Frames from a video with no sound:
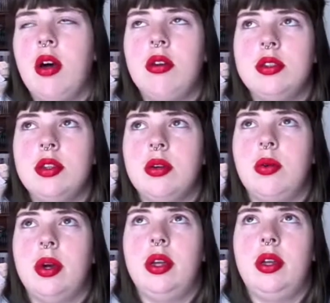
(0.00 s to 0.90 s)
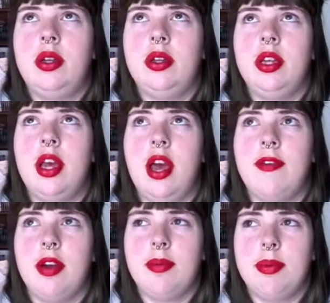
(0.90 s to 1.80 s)
Also, if
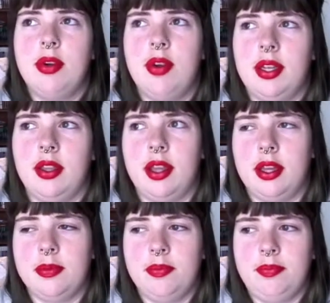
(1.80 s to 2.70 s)
I remember correctly,